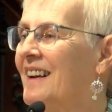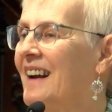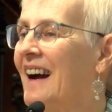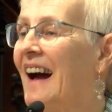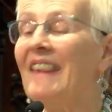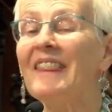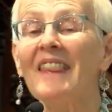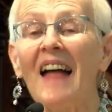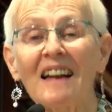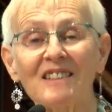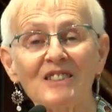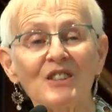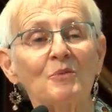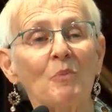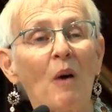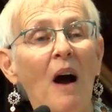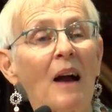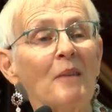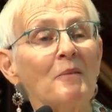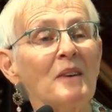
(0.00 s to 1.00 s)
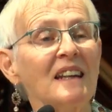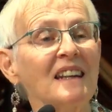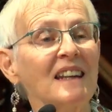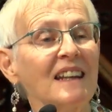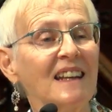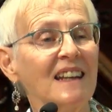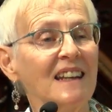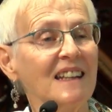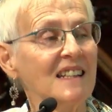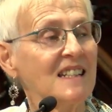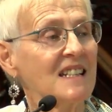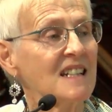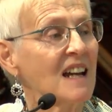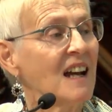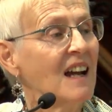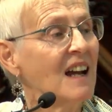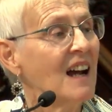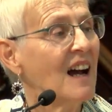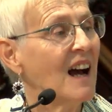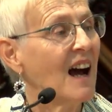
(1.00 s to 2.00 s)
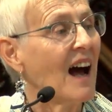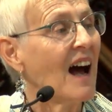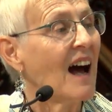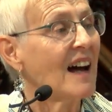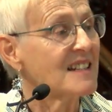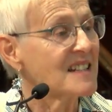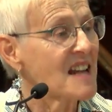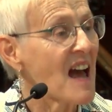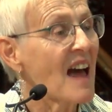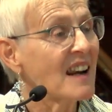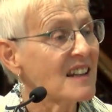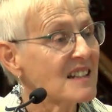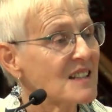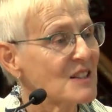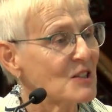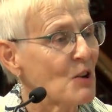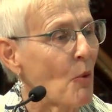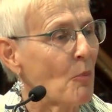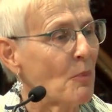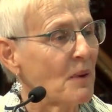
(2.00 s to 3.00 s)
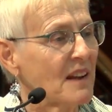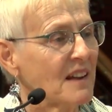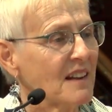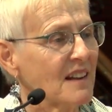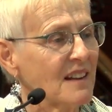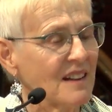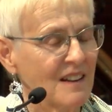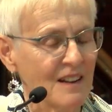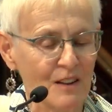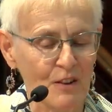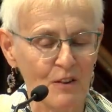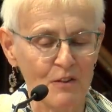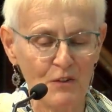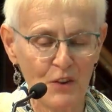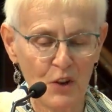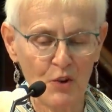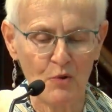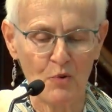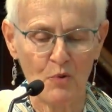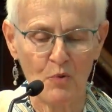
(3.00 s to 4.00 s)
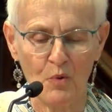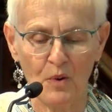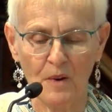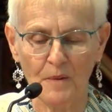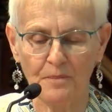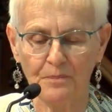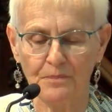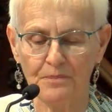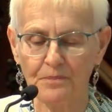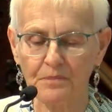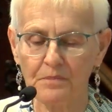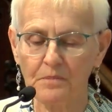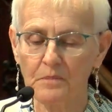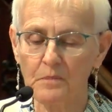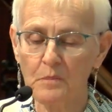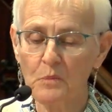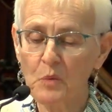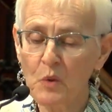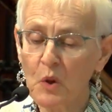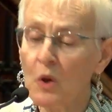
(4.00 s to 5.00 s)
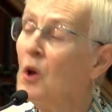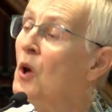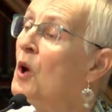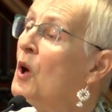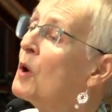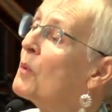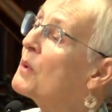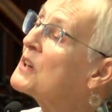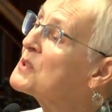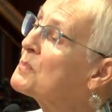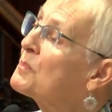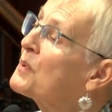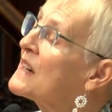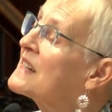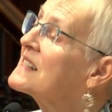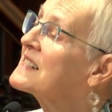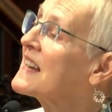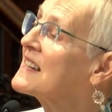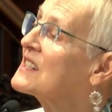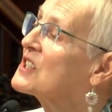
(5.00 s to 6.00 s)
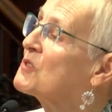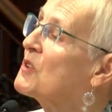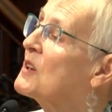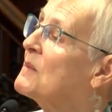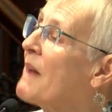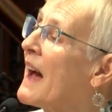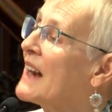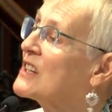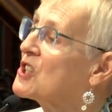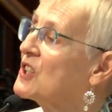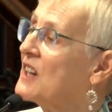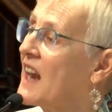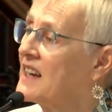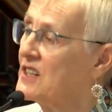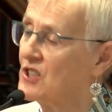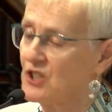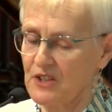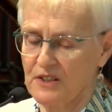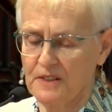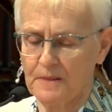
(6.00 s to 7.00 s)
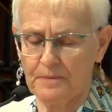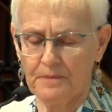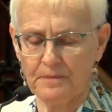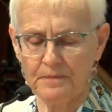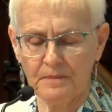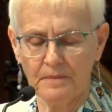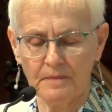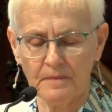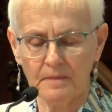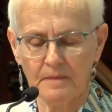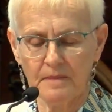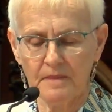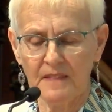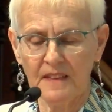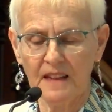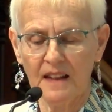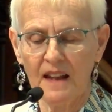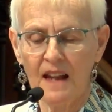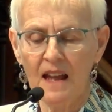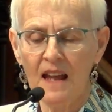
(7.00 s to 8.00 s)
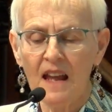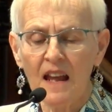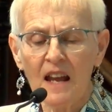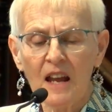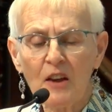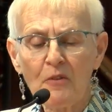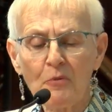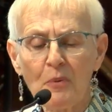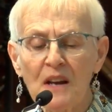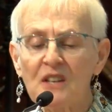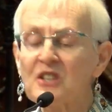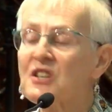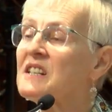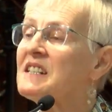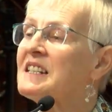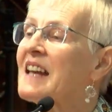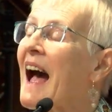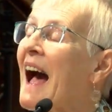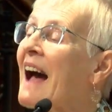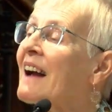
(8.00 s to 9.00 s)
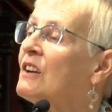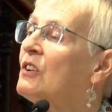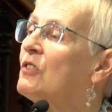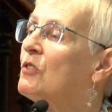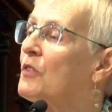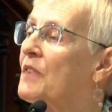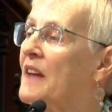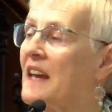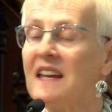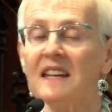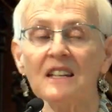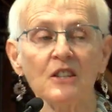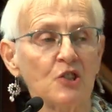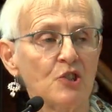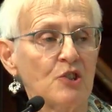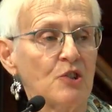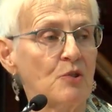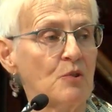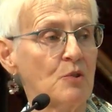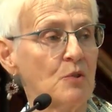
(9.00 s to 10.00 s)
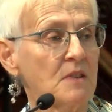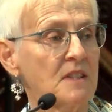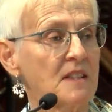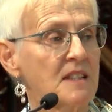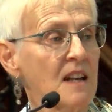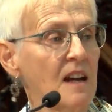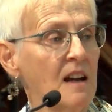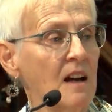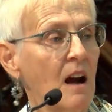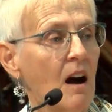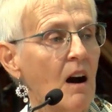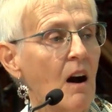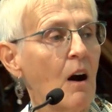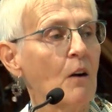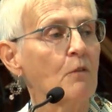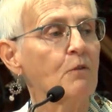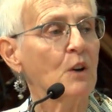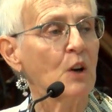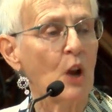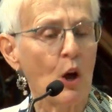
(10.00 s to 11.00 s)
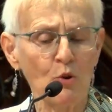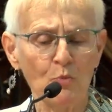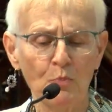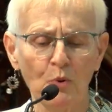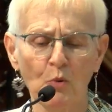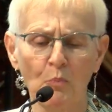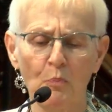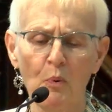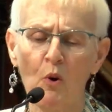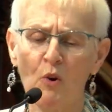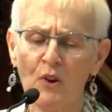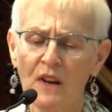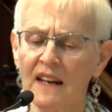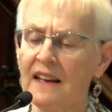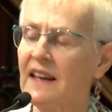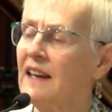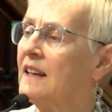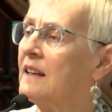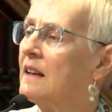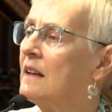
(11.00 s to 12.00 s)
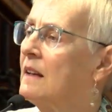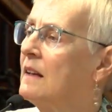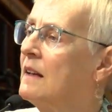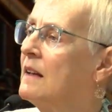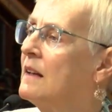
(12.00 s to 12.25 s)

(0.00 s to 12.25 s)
And that's why we need a telescopic view. Which brings us to imagination. If we're to tackle the issues of global boiling,